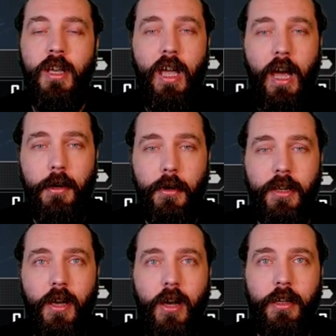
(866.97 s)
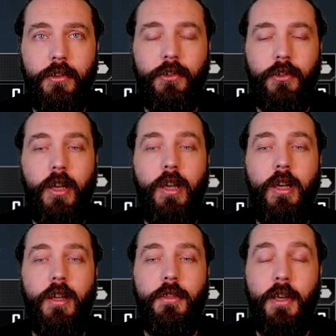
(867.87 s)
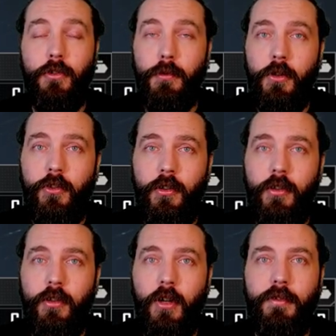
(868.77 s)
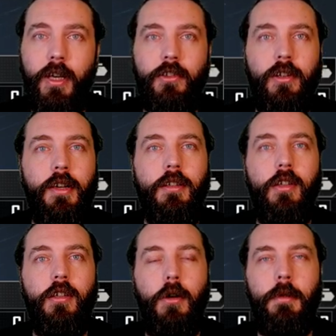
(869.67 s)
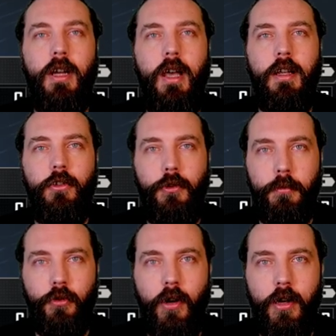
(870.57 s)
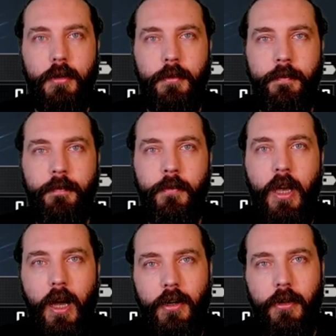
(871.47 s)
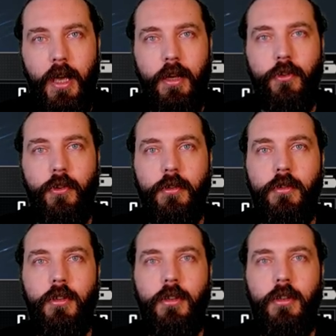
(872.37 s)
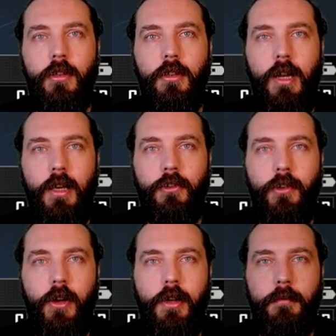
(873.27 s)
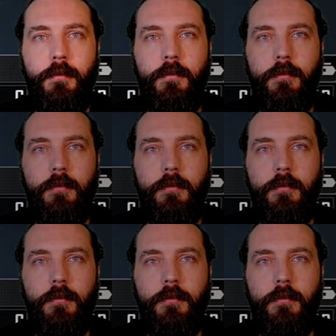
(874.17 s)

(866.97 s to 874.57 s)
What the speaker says: Anyway, guys, thanks for watching. Don't forget to like, comment, and subscribe, and I'll catch you next time.